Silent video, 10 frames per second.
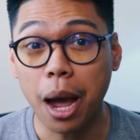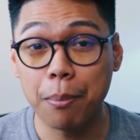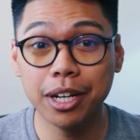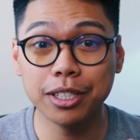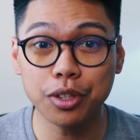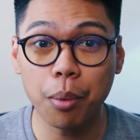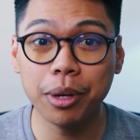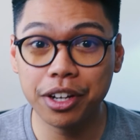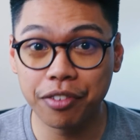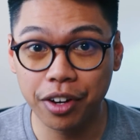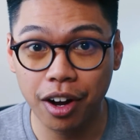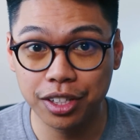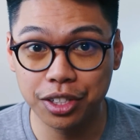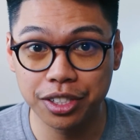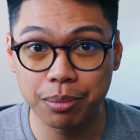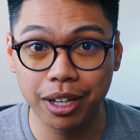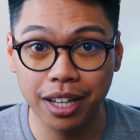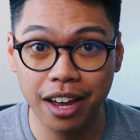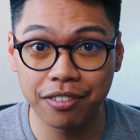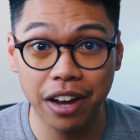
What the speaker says: I've been to so many different concerts in my life.